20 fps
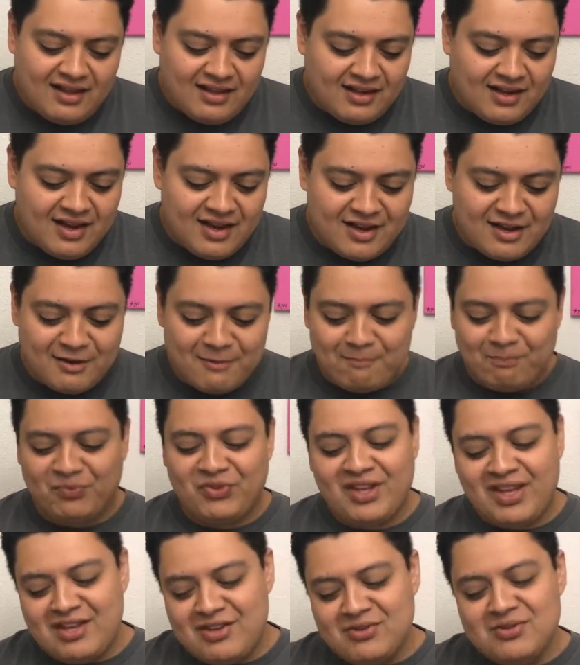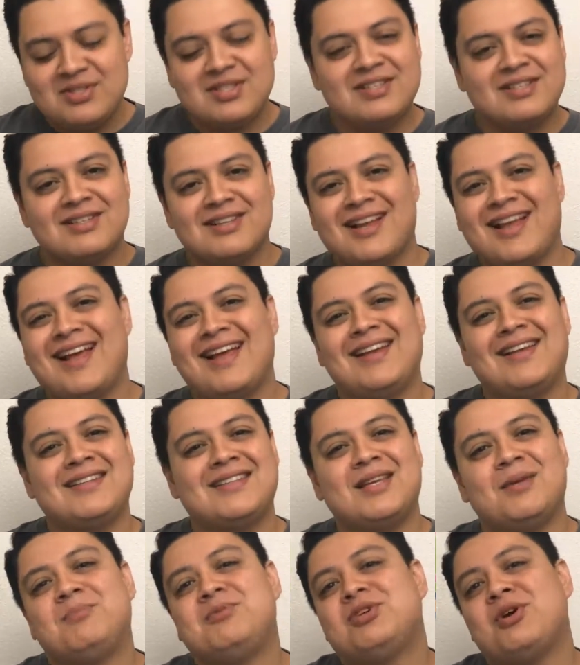like they used to kind of
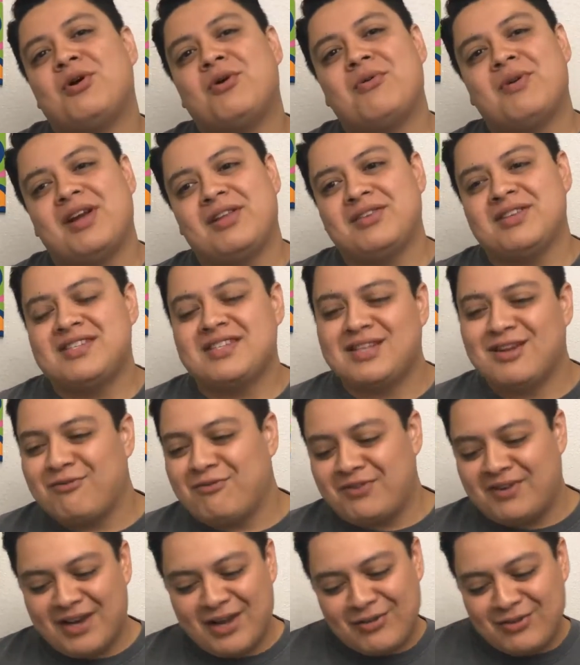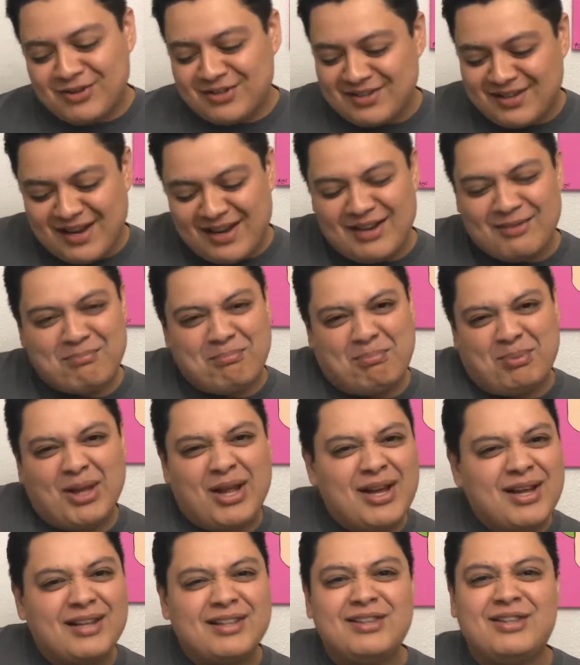tiptoe around the stuff, and now there's like
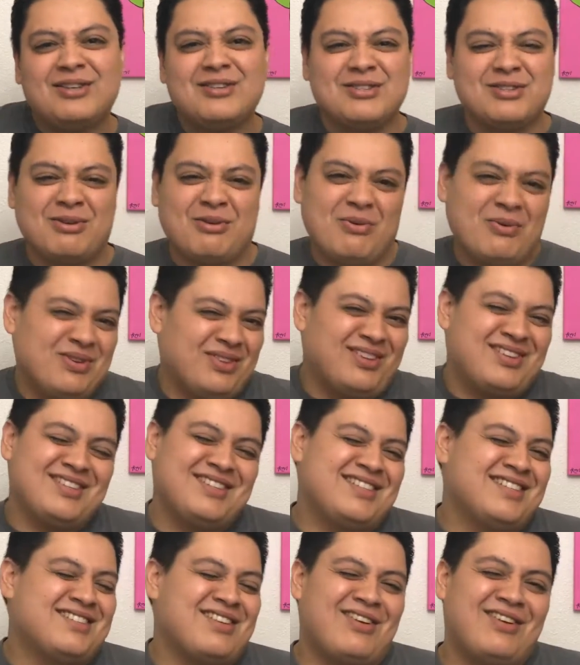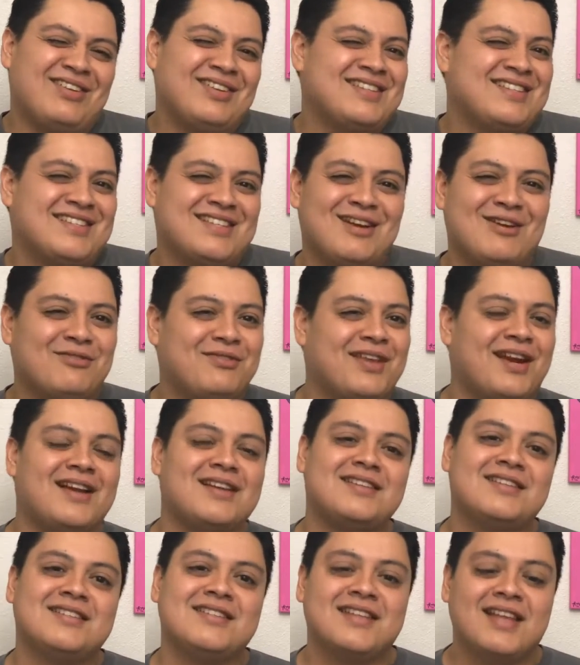blood, there's gore, there's this, all this stuff that
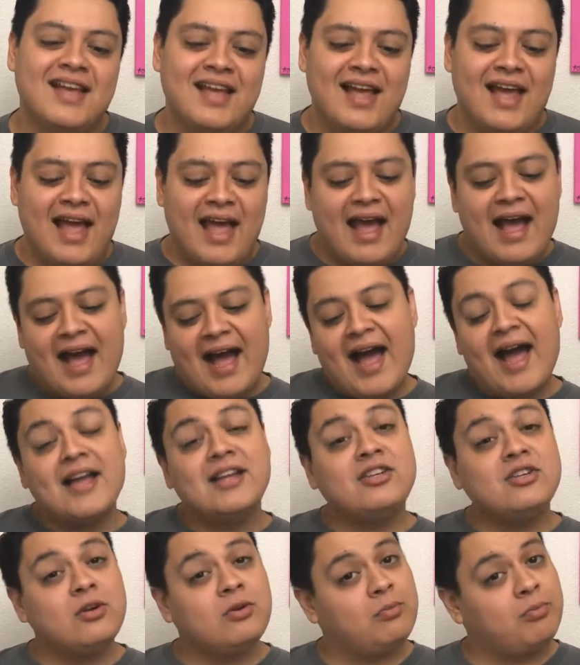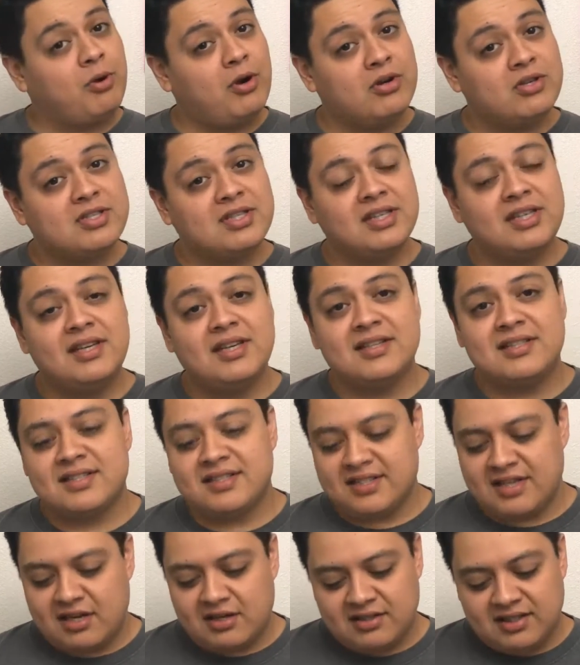I don't personally
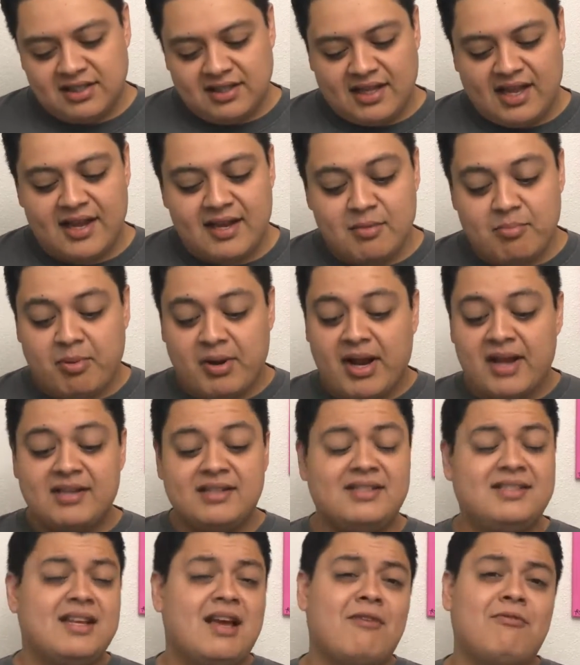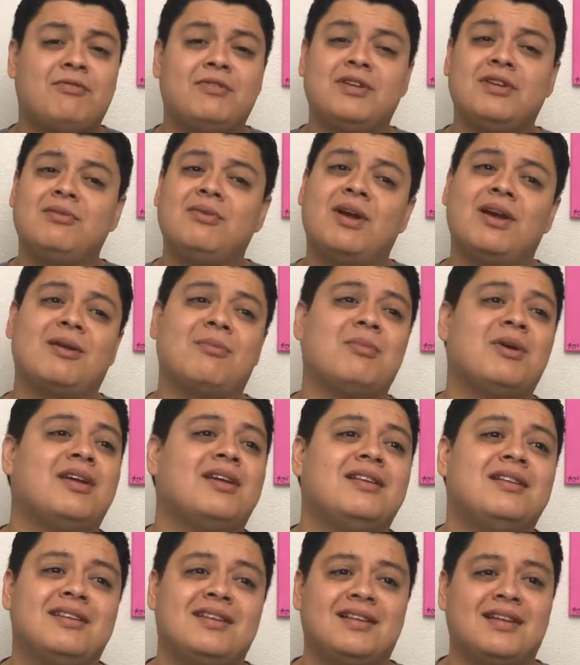necessarily like, but I definitely
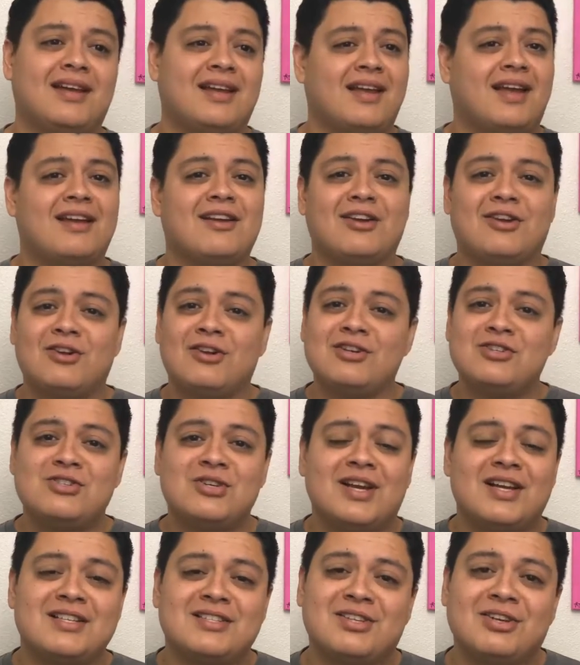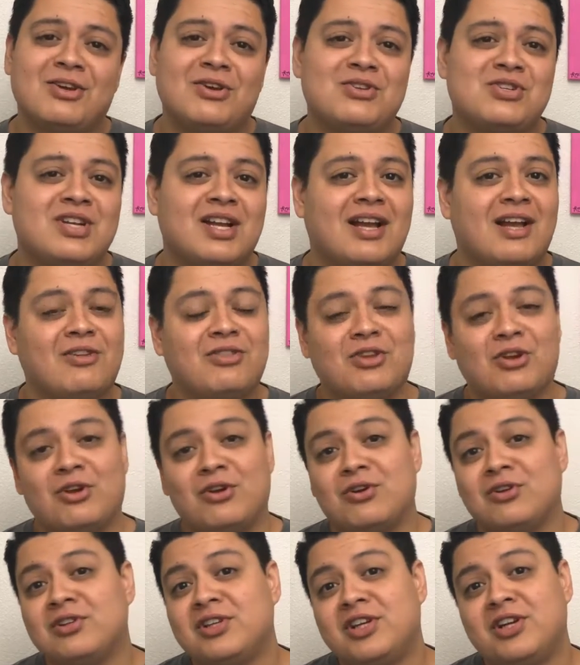recommend, and like I encourage you guys to go check out the
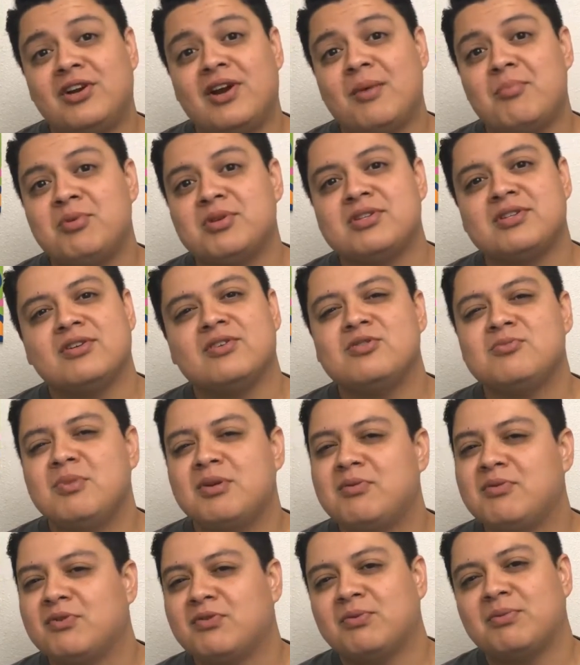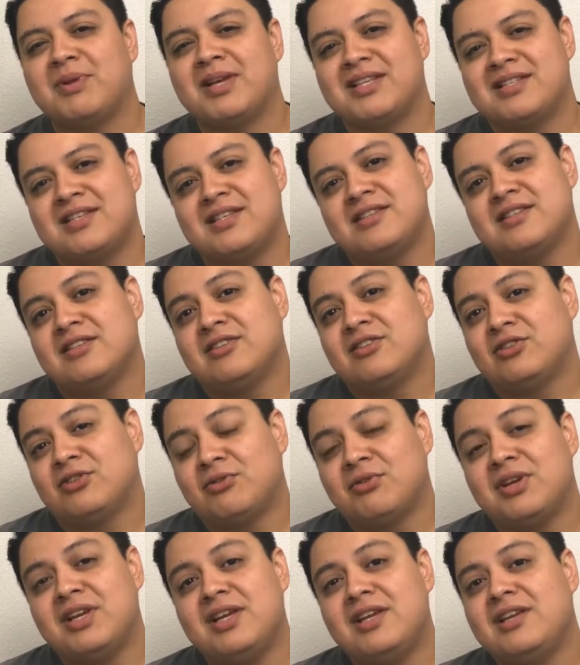earlier episodes, maybe from like season
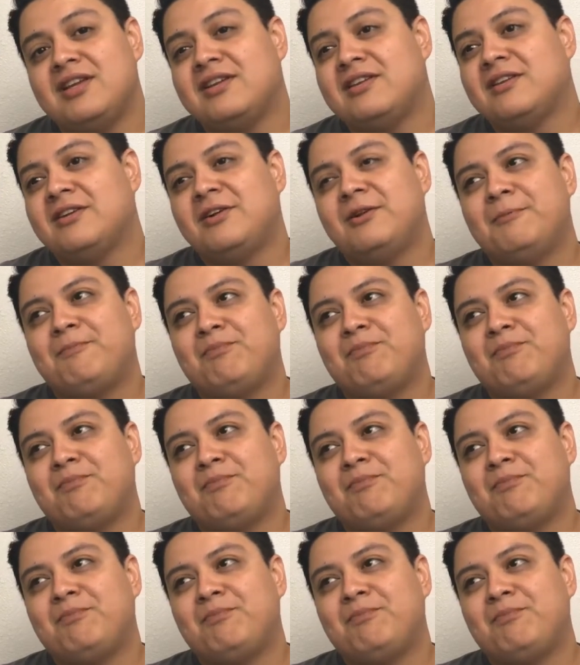3,